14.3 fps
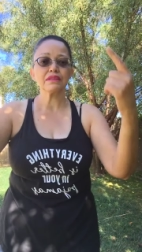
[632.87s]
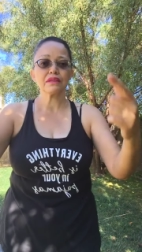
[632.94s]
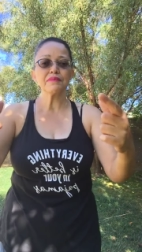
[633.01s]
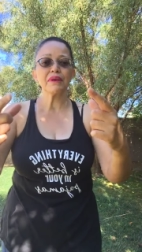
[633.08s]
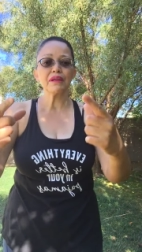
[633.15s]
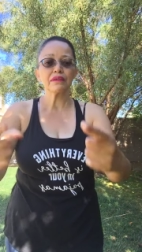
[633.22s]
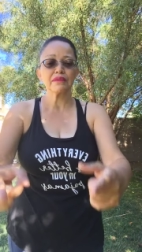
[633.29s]

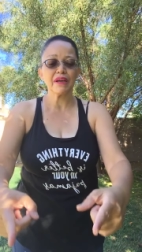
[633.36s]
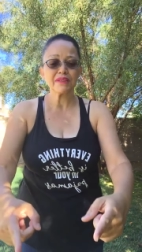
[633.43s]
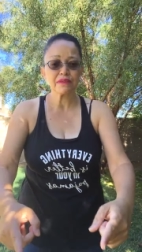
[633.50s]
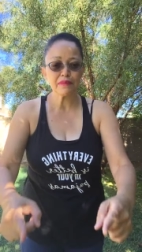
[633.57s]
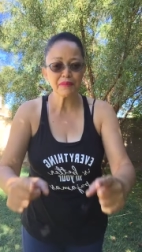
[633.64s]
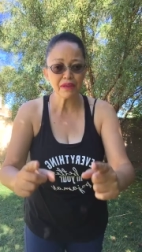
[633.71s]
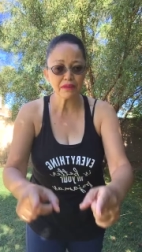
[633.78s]
gonna be the, that's
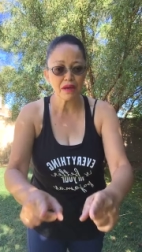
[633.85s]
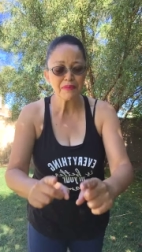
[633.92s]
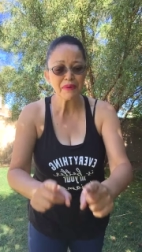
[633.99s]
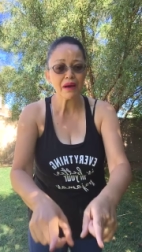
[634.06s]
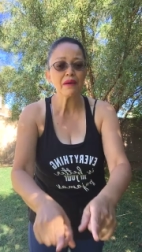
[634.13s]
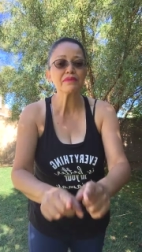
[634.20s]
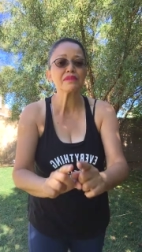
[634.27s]
gonna be that
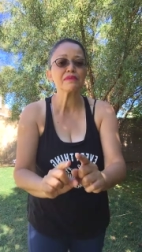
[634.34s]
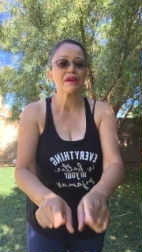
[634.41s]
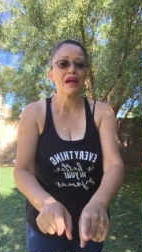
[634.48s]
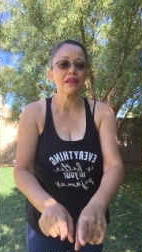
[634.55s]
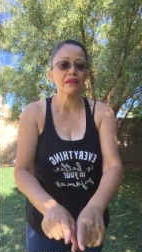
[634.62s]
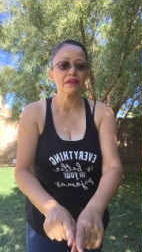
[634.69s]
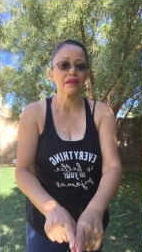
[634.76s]
becomes your
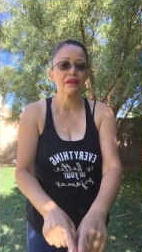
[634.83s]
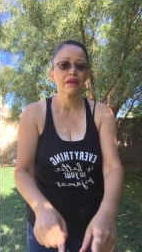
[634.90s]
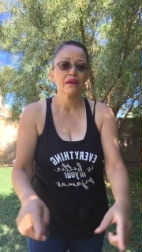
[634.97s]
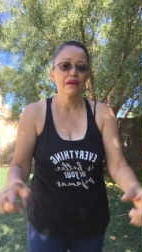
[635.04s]
reality.